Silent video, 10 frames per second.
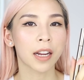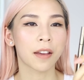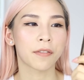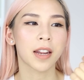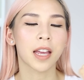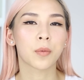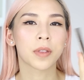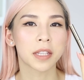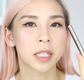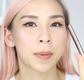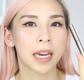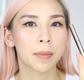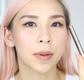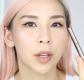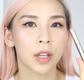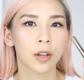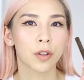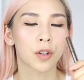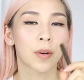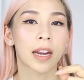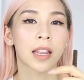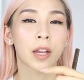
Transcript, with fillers: I feel like with this baby, you can create